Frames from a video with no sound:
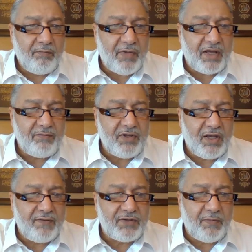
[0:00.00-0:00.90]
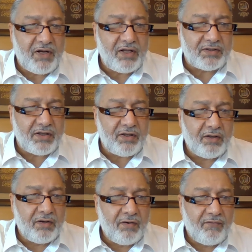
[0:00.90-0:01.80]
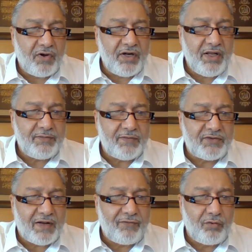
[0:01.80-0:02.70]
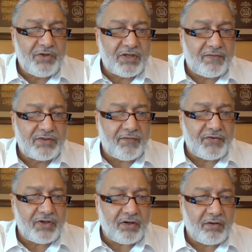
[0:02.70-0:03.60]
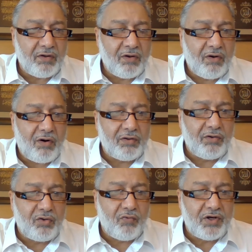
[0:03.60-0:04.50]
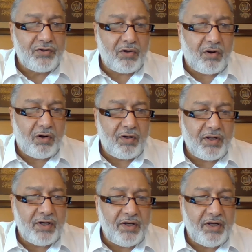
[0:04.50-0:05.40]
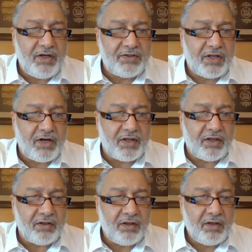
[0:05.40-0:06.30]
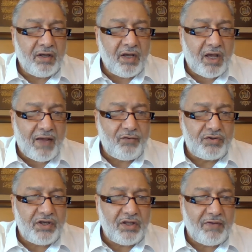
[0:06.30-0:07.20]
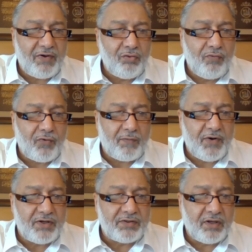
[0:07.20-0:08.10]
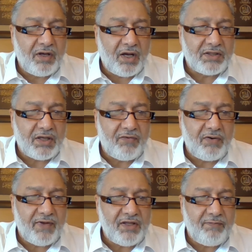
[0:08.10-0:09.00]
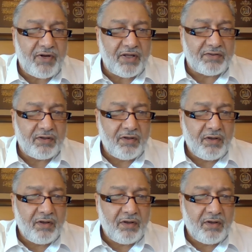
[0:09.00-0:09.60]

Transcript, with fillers: man behaves rebelliously for he deems himself to be self-sufficient, although towards your Lord indeed is the return. Have you seen the one who forbids a servant when he prays?